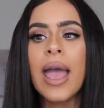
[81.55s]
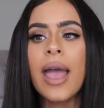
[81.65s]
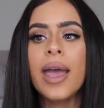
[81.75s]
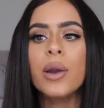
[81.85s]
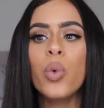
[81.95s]

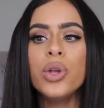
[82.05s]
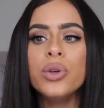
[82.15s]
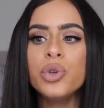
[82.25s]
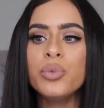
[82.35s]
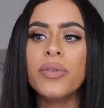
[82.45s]
and when
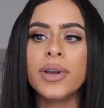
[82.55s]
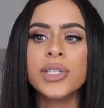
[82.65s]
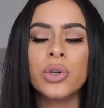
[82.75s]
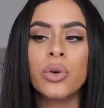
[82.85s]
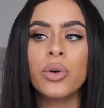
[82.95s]
you do
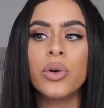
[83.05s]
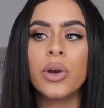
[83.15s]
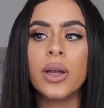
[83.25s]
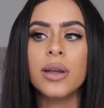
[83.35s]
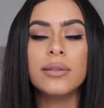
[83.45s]

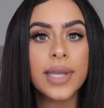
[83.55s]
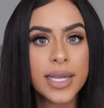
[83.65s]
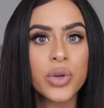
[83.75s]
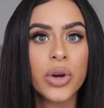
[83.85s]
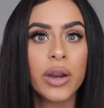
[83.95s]
professional
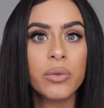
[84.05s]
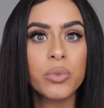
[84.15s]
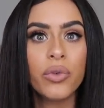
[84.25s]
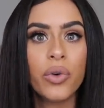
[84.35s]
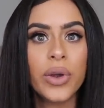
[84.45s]
laser hair
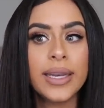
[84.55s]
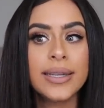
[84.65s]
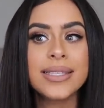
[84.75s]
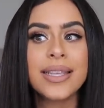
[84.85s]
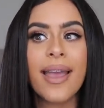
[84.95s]
removal, it
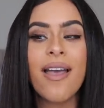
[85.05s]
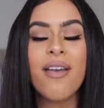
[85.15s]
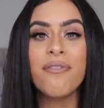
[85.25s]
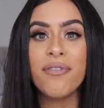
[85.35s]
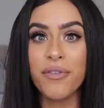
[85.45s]
is
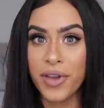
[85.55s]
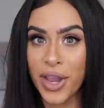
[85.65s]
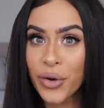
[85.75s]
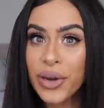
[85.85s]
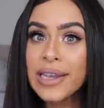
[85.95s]
very